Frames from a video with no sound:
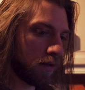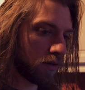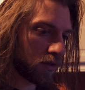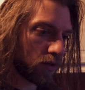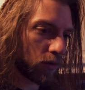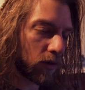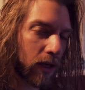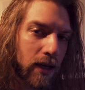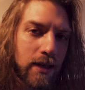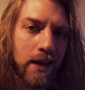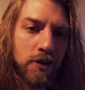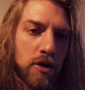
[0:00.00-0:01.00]
Just doing like a
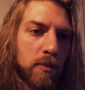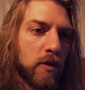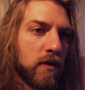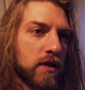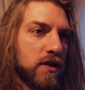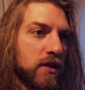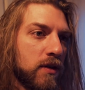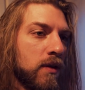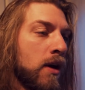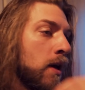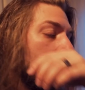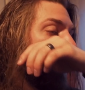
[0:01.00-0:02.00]
day trip over to
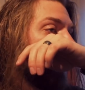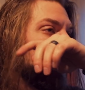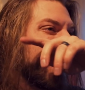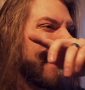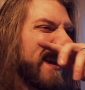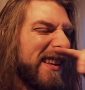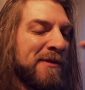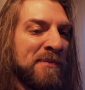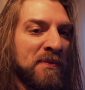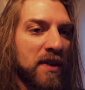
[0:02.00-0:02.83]
see